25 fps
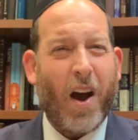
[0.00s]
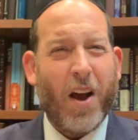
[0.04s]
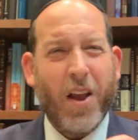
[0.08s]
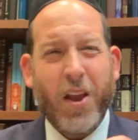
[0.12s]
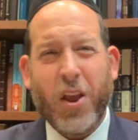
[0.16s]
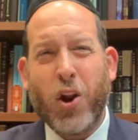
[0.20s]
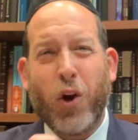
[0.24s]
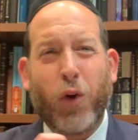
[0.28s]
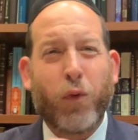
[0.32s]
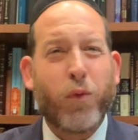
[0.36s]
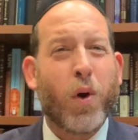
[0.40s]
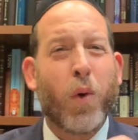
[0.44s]

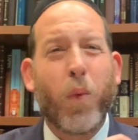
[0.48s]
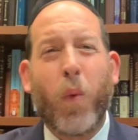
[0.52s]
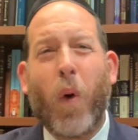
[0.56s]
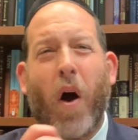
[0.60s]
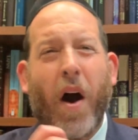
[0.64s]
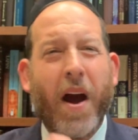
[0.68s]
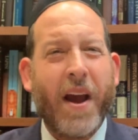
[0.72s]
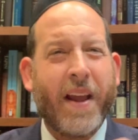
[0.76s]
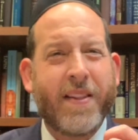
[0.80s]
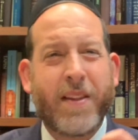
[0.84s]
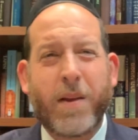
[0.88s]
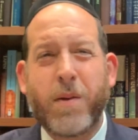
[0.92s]
you know,
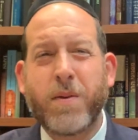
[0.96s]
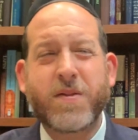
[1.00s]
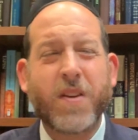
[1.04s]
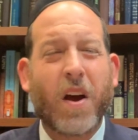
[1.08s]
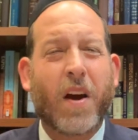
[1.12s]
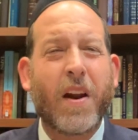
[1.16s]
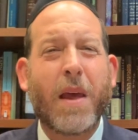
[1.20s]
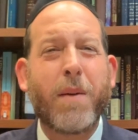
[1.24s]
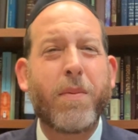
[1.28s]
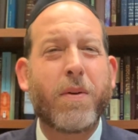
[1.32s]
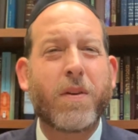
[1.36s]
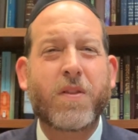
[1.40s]
rewind. He was
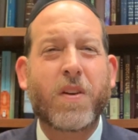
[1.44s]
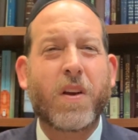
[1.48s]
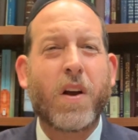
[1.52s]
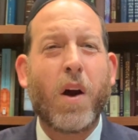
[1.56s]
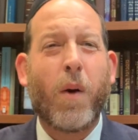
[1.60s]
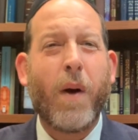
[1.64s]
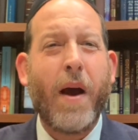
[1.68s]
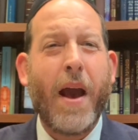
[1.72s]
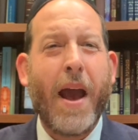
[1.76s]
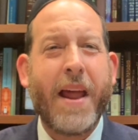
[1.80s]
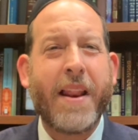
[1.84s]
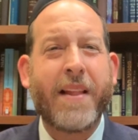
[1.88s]
unable to
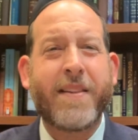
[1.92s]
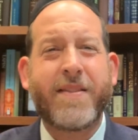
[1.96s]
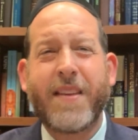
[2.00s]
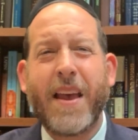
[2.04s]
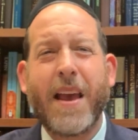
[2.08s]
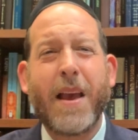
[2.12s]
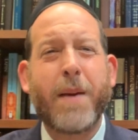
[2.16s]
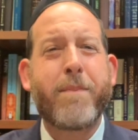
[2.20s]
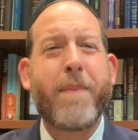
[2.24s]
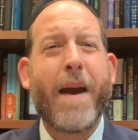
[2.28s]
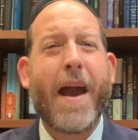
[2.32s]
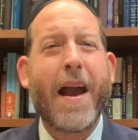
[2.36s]
go ahead and
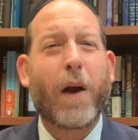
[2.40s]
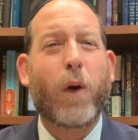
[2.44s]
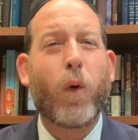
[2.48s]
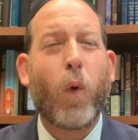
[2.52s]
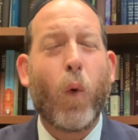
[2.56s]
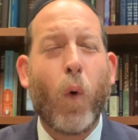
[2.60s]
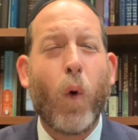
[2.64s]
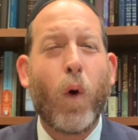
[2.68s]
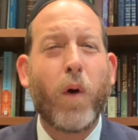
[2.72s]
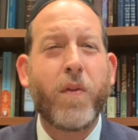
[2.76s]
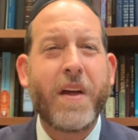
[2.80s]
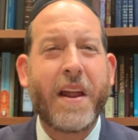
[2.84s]
take back
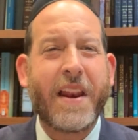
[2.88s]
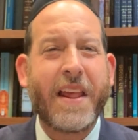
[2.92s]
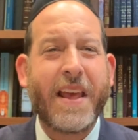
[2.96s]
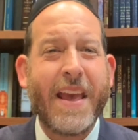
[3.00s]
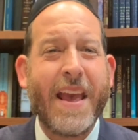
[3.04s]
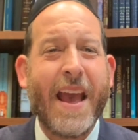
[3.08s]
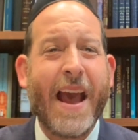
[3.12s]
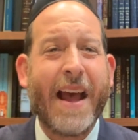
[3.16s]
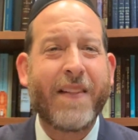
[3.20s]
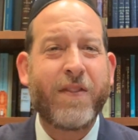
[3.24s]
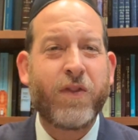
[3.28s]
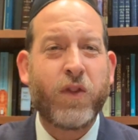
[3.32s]
all that
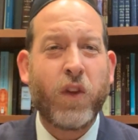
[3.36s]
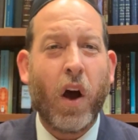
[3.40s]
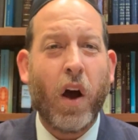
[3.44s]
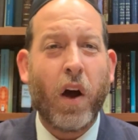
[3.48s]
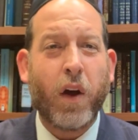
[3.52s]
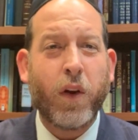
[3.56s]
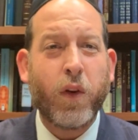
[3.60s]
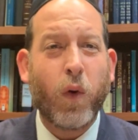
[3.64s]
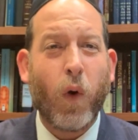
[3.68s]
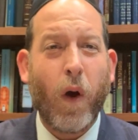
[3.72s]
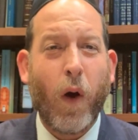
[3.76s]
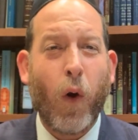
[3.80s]
he had done,